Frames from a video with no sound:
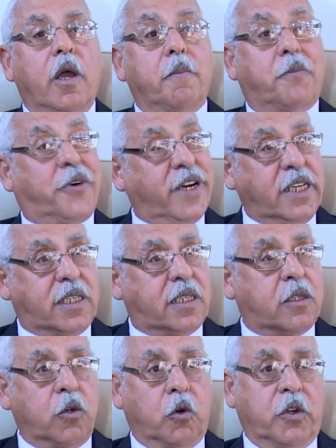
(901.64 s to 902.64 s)

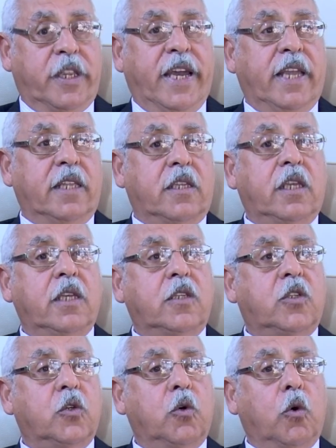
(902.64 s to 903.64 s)
priests ordained. He
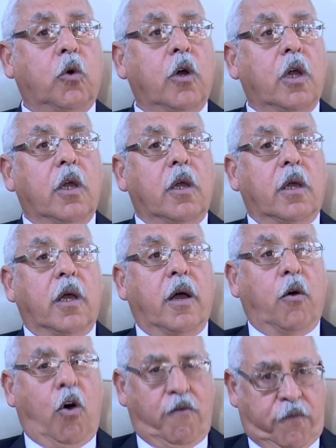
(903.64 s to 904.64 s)
saw
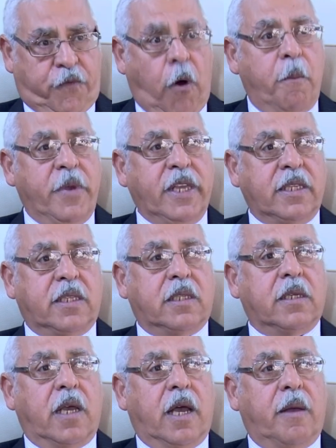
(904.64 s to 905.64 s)
from
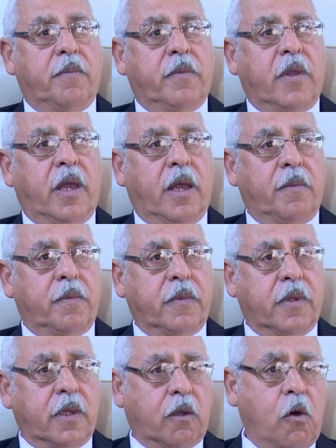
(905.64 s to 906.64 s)
his
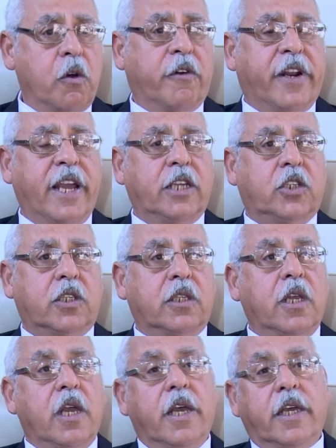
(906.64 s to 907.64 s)
congregation.
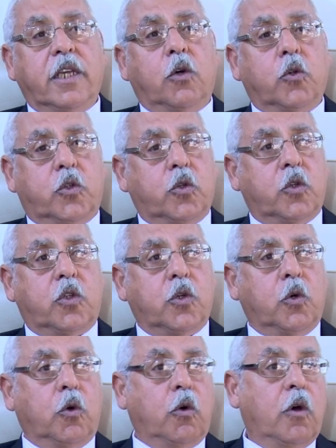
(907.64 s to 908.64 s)
He also
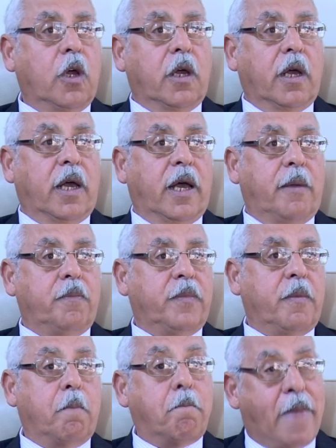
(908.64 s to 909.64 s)
saw
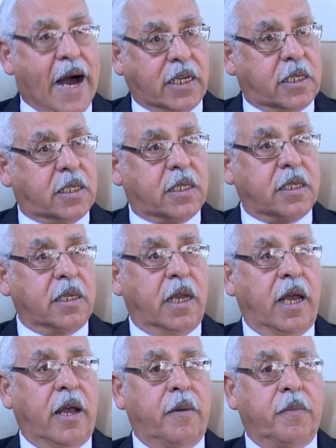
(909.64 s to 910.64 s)
monks.
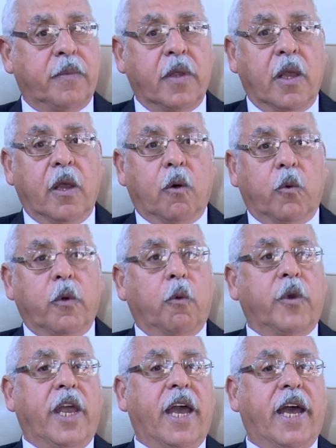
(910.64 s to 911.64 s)

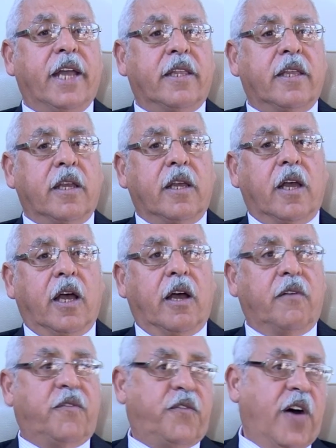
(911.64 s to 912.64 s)
We had
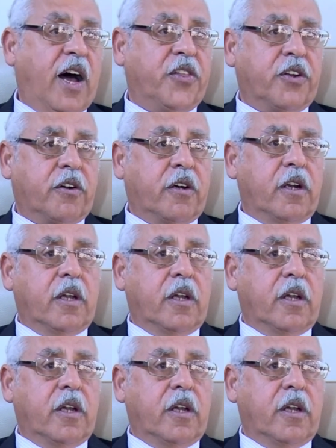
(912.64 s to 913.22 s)
Father